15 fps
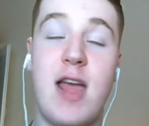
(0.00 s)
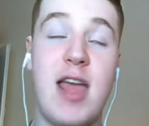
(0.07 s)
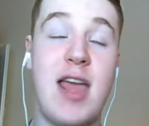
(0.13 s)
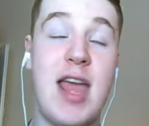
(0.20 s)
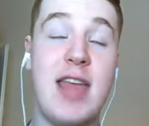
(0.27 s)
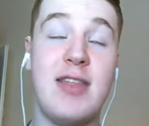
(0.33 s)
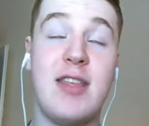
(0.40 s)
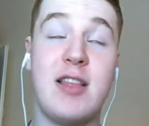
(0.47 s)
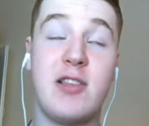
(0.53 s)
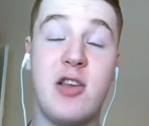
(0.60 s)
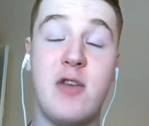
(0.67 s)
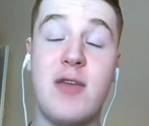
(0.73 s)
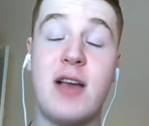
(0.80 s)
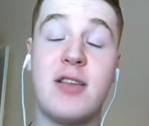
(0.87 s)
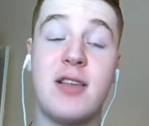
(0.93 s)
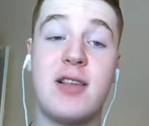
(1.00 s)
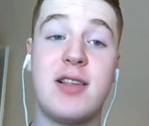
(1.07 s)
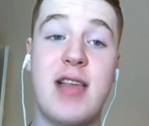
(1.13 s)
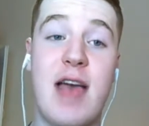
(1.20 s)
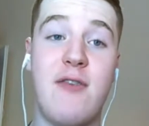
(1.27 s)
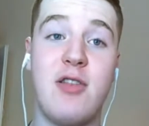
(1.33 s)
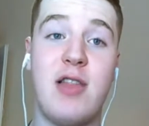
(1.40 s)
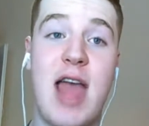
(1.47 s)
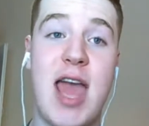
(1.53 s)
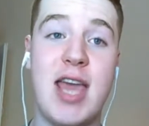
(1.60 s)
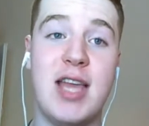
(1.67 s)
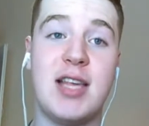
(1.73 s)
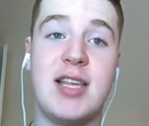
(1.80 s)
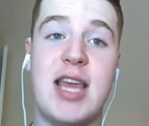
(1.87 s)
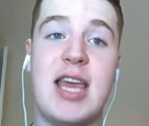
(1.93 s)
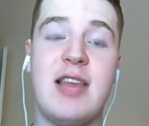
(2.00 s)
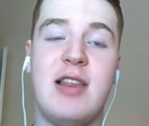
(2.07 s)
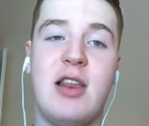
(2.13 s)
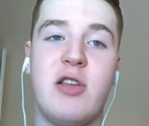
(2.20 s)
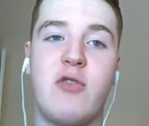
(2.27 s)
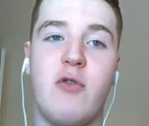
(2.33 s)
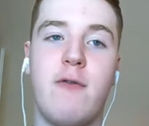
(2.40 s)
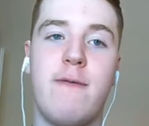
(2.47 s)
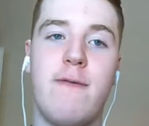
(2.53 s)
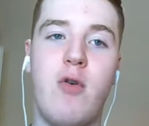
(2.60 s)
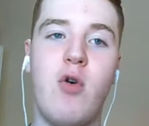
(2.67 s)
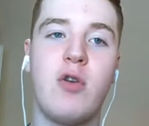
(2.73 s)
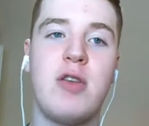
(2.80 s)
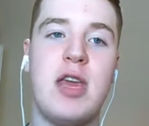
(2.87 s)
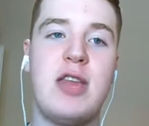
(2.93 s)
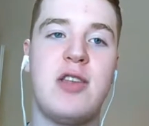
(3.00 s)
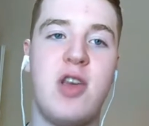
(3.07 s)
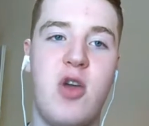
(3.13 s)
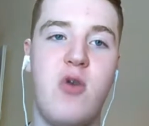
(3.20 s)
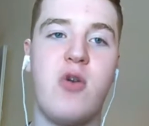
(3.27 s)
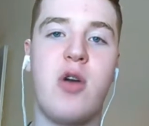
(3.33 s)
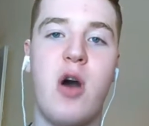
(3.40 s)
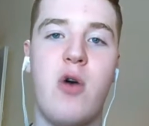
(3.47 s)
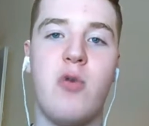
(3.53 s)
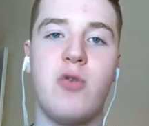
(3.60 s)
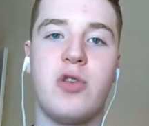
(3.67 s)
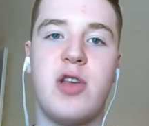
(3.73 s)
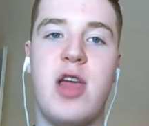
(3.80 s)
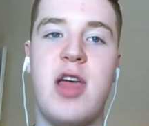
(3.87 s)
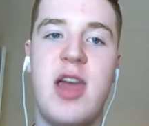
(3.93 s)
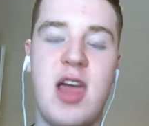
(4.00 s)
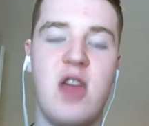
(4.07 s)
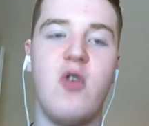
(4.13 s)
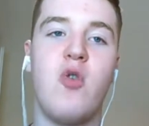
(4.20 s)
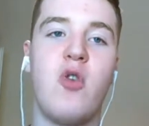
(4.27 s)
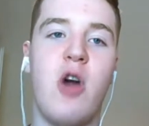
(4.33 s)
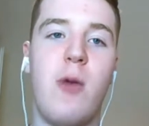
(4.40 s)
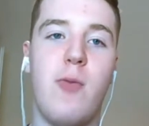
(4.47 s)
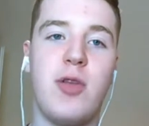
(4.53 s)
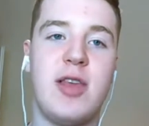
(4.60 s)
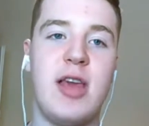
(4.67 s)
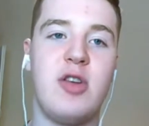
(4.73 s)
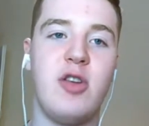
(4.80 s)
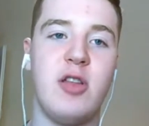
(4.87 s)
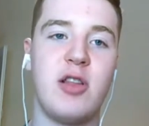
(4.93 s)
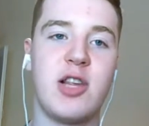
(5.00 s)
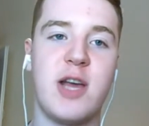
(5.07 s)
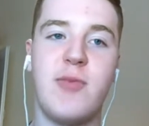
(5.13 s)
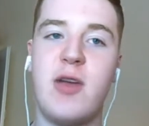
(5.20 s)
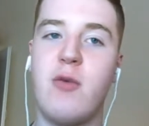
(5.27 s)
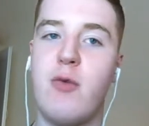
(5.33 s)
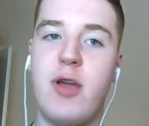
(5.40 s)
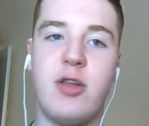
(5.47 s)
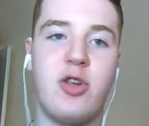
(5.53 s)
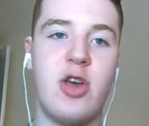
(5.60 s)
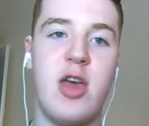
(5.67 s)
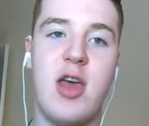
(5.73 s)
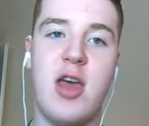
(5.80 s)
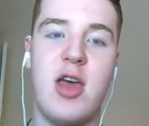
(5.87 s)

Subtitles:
In the 2007-8 season, he scored 42 goals in all competitions, something which